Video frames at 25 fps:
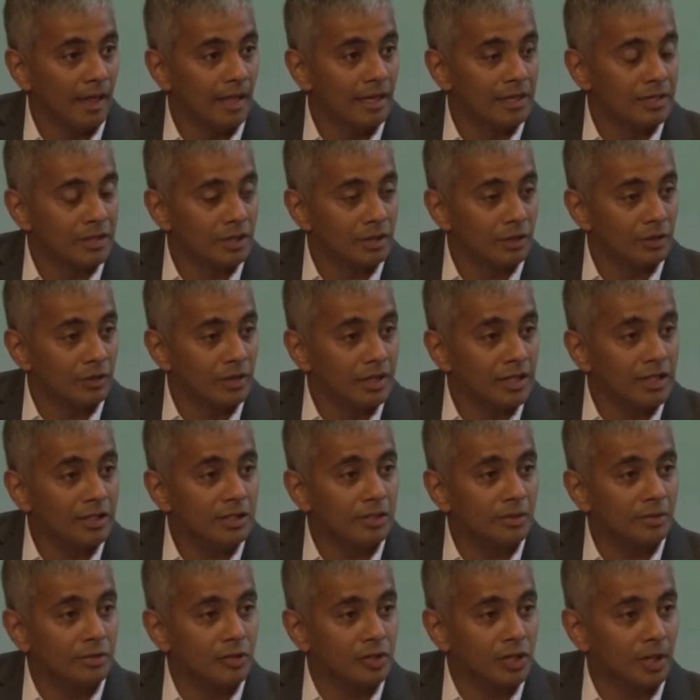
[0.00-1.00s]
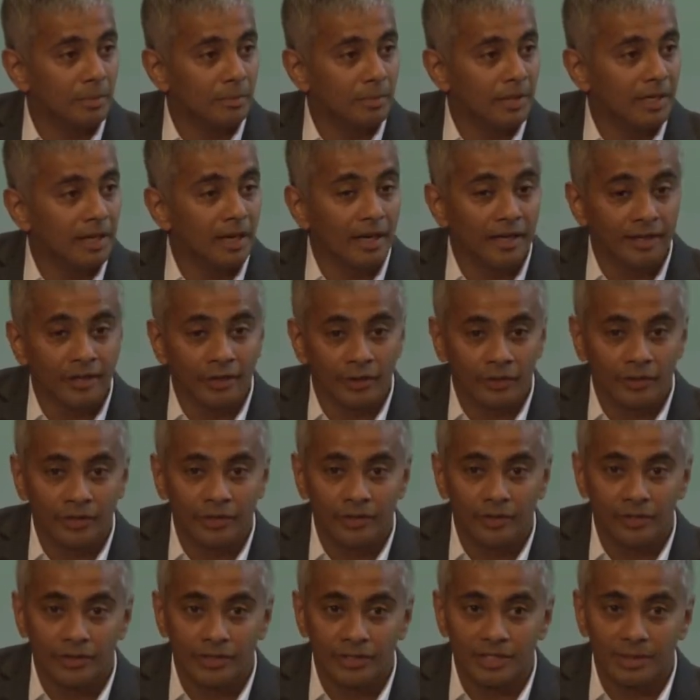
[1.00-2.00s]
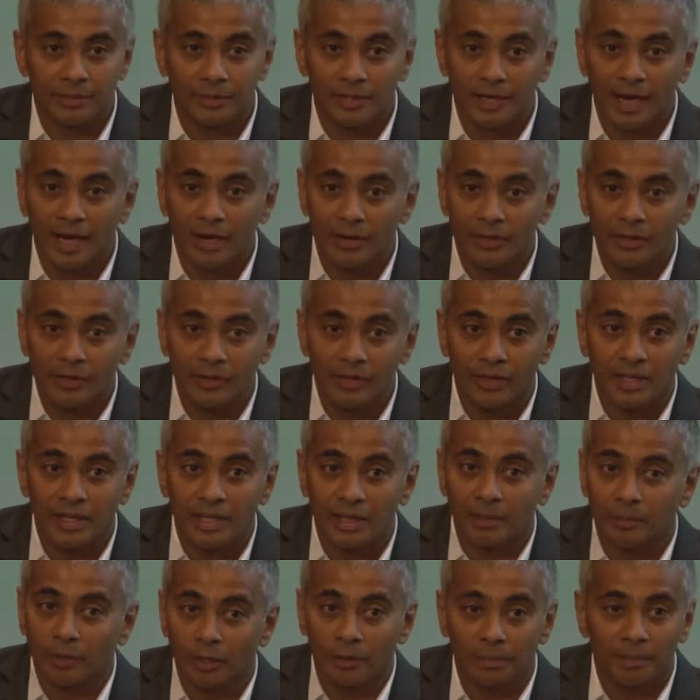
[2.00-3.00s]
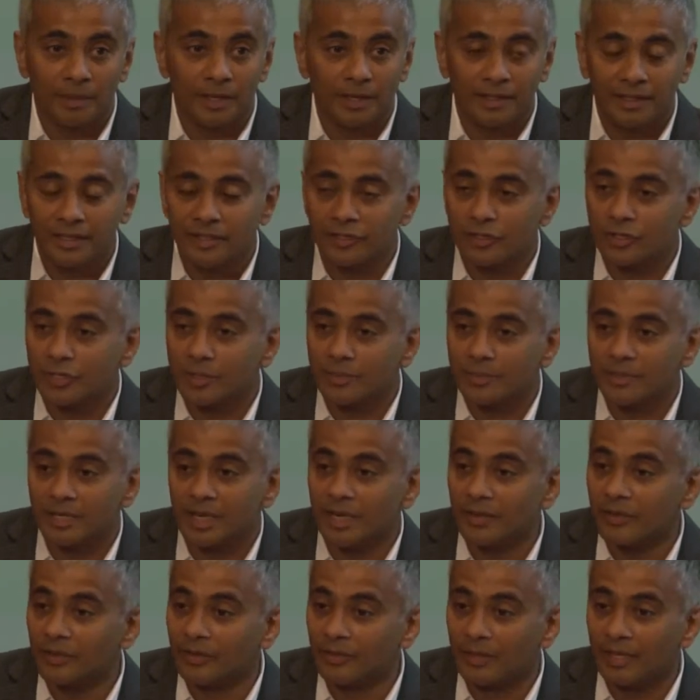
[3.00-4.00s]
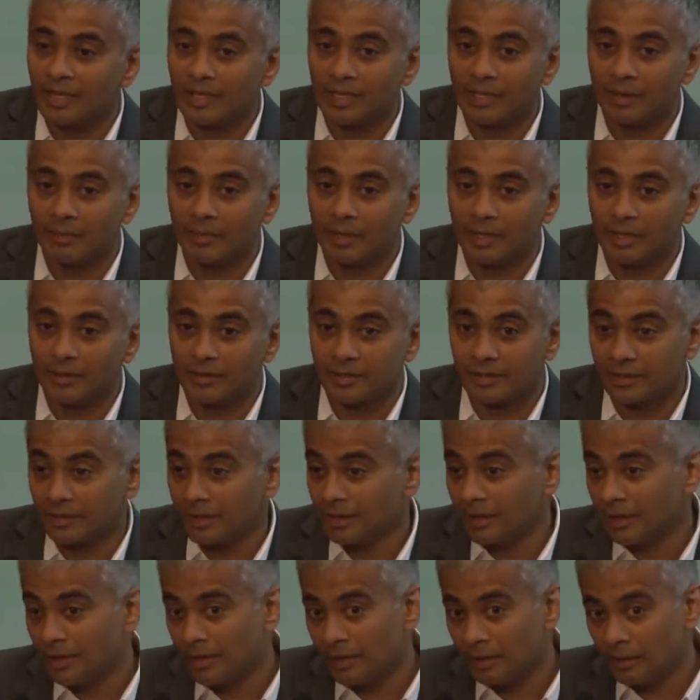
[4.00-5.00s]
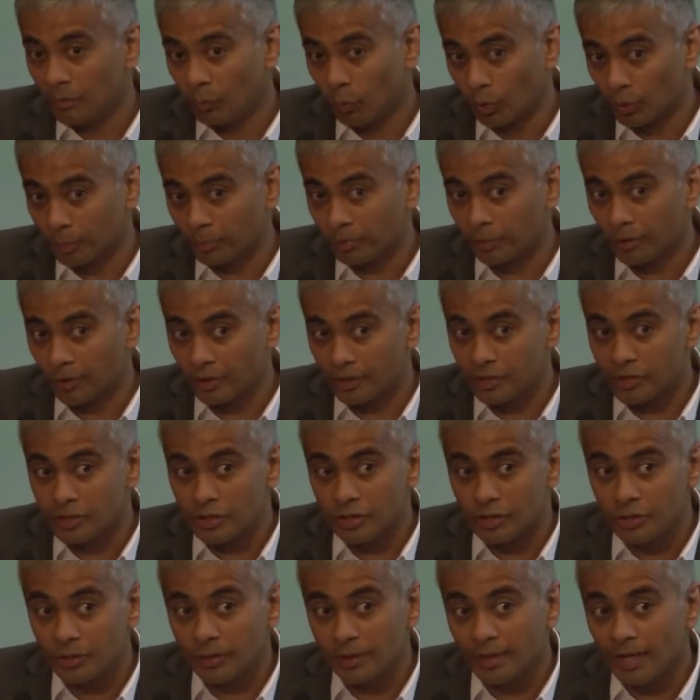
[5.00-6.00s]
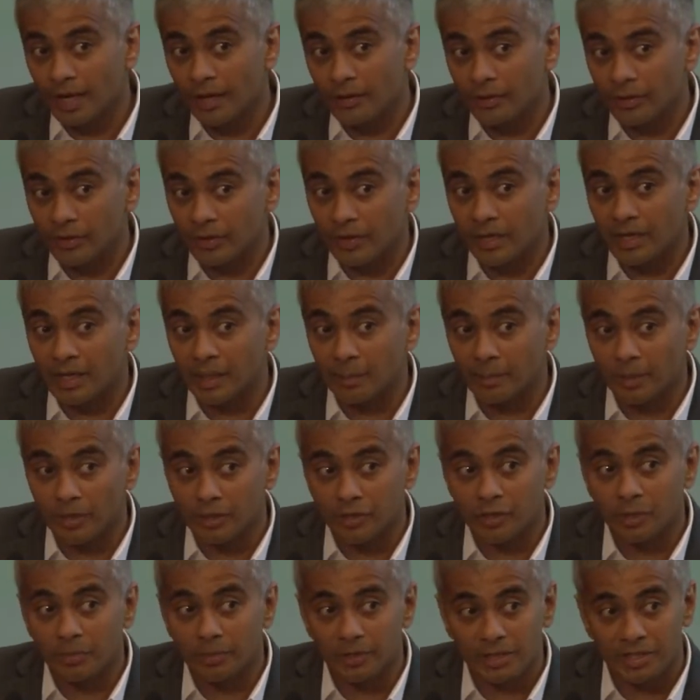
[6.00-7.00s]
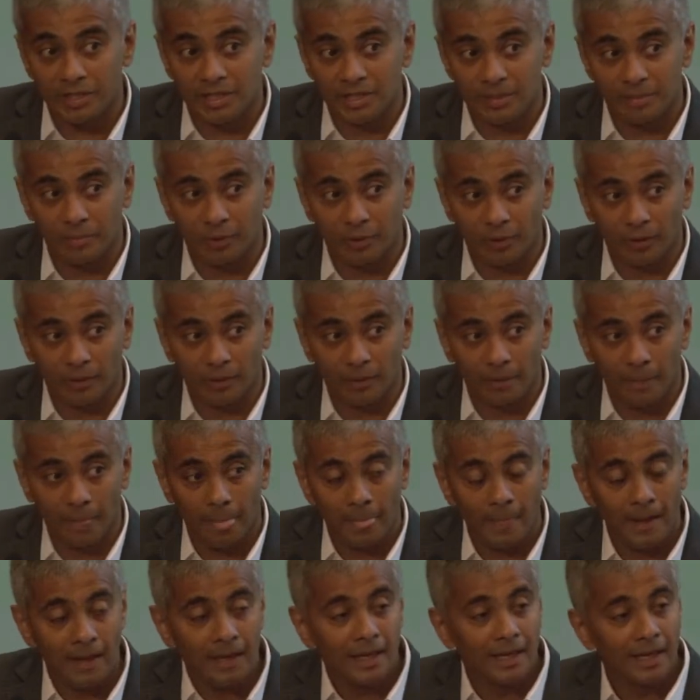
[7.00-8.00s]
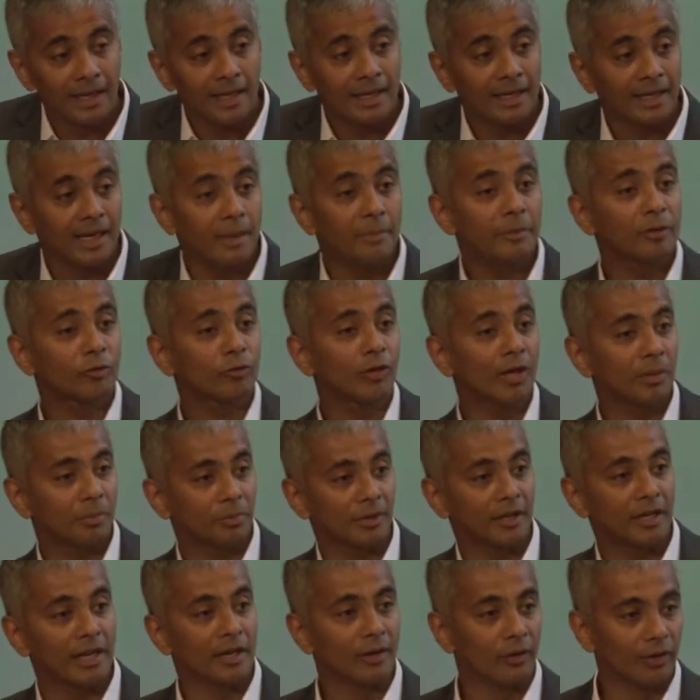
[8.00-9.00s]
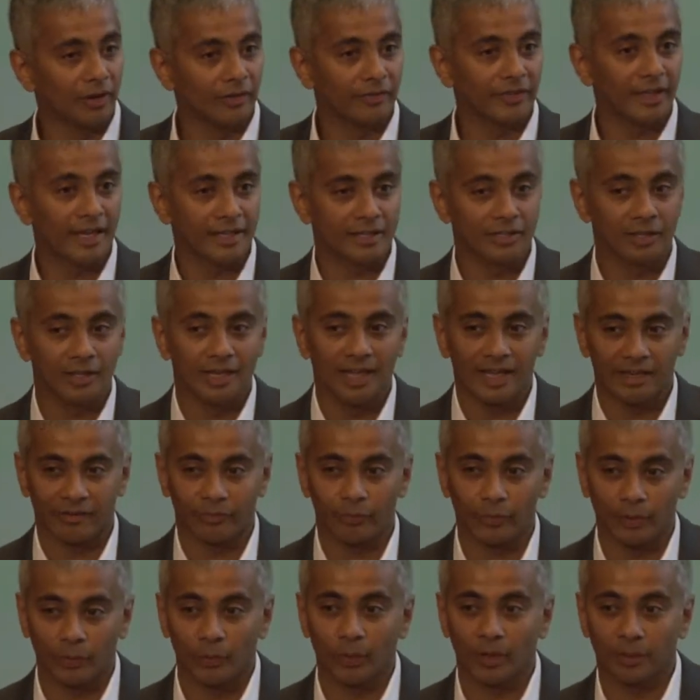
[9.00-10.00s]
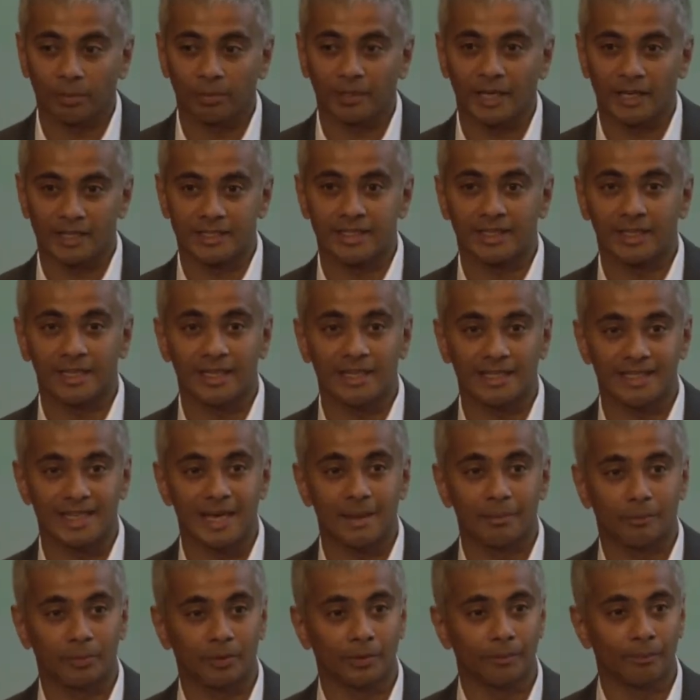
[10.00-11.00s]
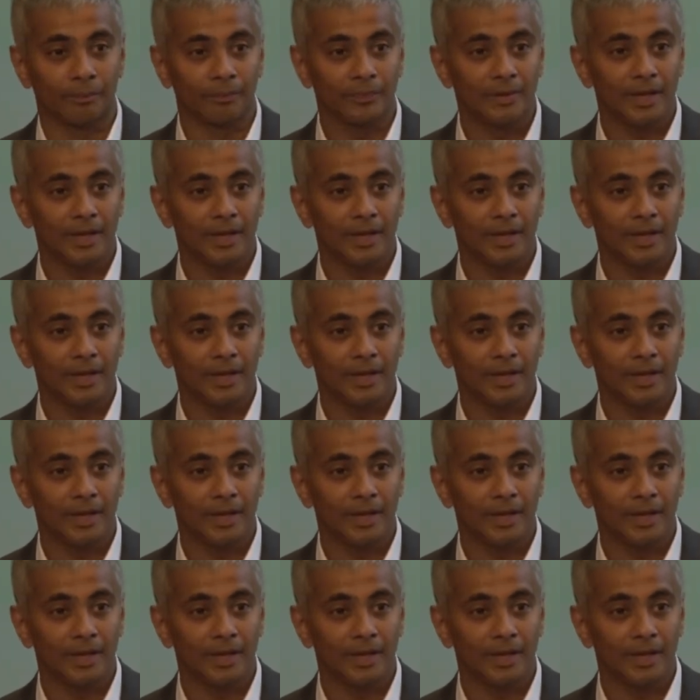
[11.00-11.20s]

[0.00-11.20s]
So you need to be unorthodox about how you think about partnerships, how you think about what products you do, and how you think about your business model. Let me try bringing all of that to life with one practical example.